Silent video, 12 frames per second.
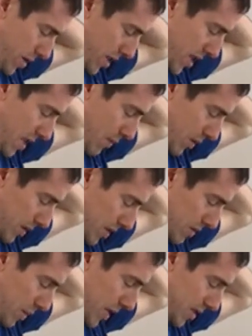keeping the
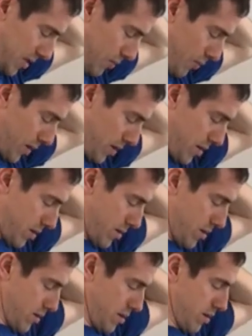space open,
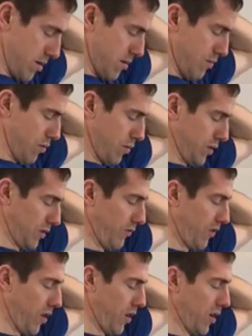pull as
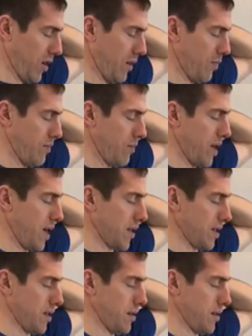far up and back